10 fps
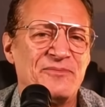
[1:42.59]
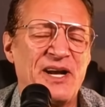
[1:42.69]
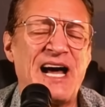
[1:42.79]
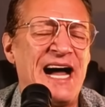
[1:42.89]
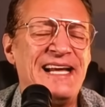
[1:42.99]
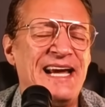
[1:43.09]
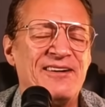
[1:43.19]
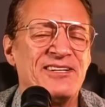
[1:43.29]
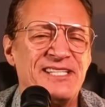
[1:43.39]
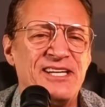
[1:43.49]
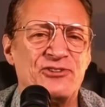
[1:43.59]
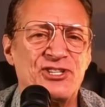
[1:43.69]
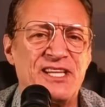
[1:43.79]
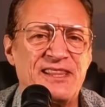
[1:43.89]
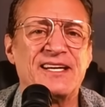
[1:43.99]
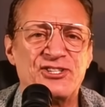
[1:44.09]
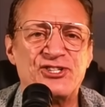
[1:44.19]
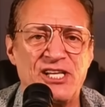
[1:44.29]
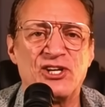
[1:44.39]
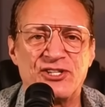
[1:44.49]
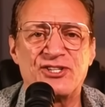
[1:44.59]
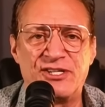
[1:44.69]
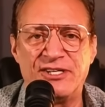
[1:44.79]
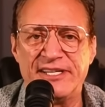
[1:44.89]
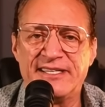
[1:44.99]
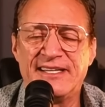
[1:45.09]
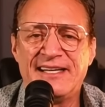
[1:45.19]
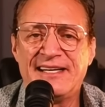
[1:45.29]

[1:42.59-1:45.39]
But I guarantee you she thinks she looks good.